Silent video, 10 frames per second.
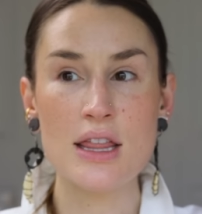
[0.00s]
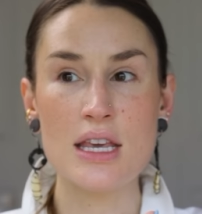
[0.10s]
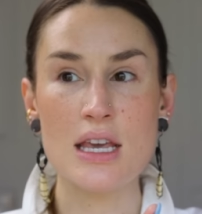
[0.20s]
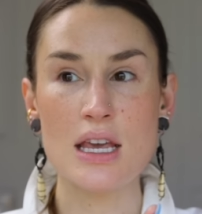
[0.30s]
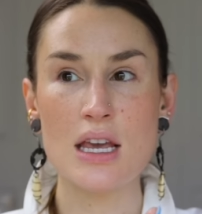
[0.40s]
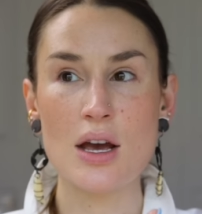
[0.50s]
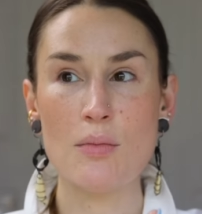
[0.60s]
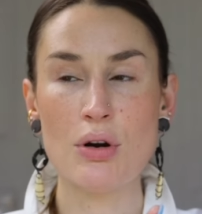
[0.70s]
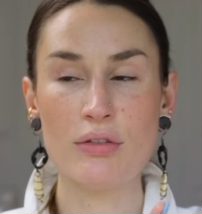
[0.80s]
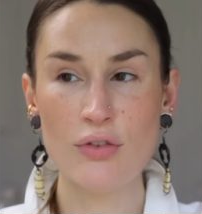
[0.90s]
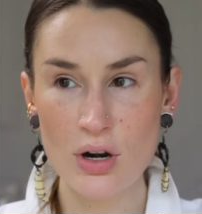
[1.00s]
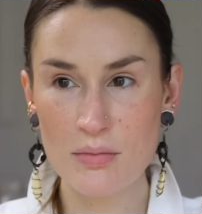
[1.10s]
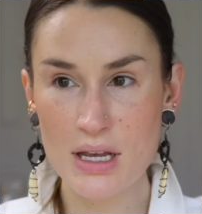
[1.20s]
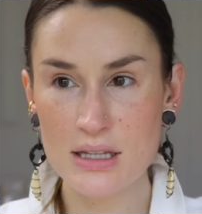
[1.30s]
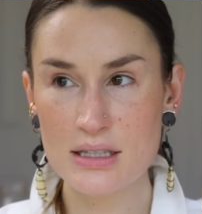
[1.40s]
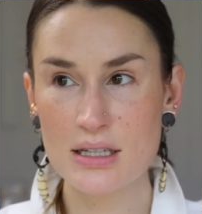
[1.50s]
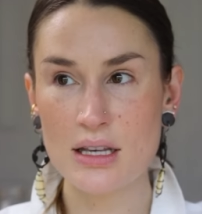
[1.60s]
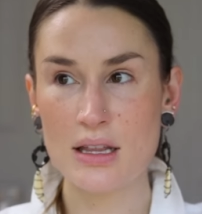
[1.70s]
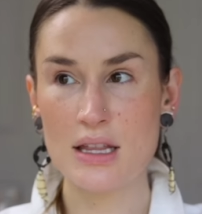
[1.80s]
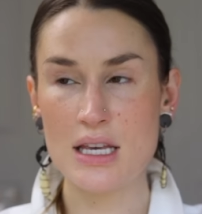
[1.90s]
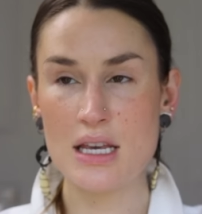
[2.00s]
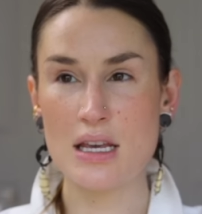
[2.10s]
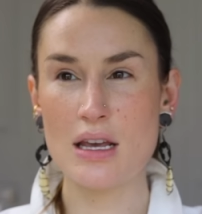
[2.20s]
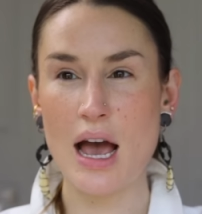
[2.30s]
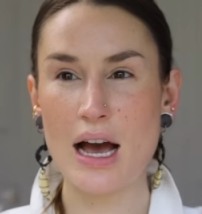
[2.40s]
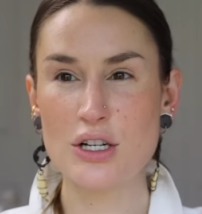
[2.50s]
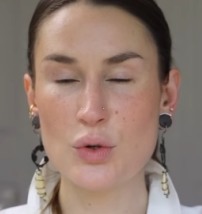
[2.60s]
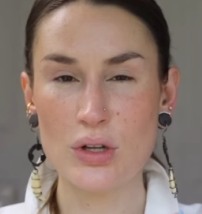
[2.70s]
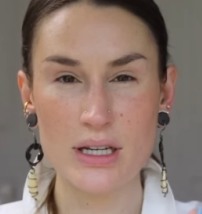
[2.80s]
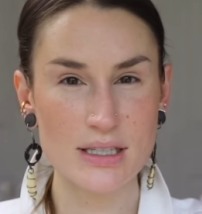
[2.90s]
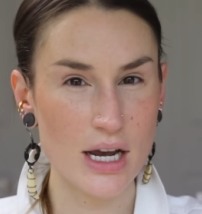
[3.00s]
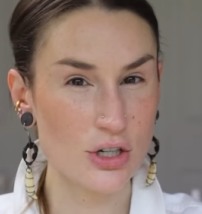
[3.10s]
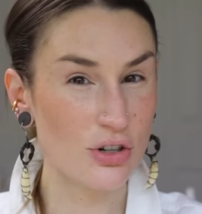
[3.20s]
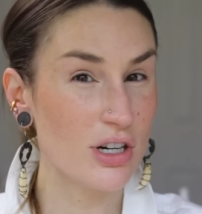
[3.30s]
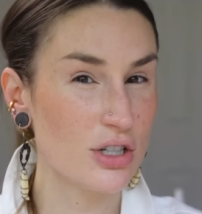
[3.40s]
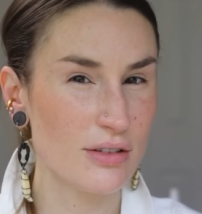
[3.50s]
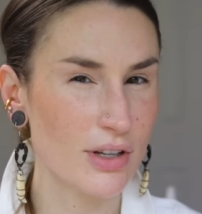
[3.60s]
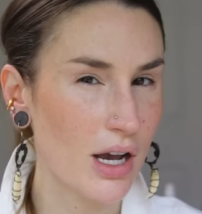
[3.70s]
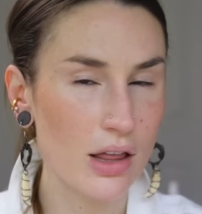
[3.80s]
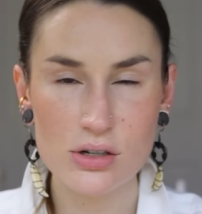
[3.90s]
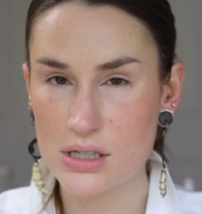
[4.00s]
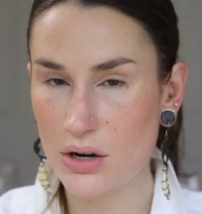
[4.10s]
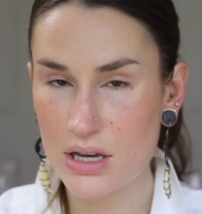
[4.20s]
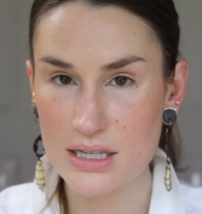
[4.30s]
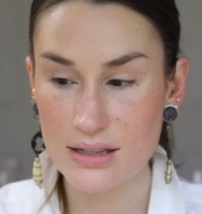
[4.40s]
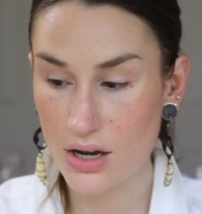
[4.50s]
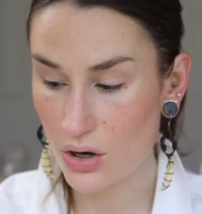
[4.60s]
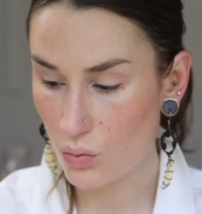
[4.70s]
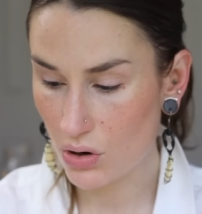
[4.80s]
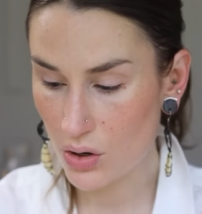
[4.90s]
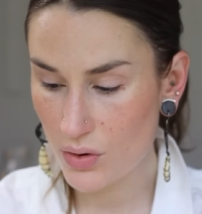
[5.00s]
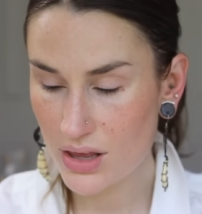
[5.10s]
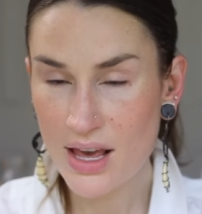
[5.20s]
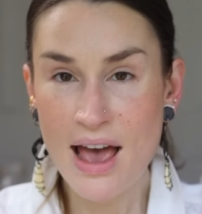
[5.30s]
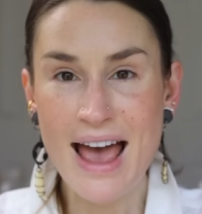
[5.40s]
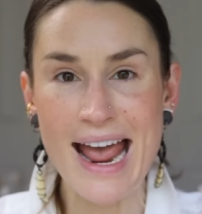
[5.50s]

the performance, the actual like saturation of the colors and how easy they are to work with,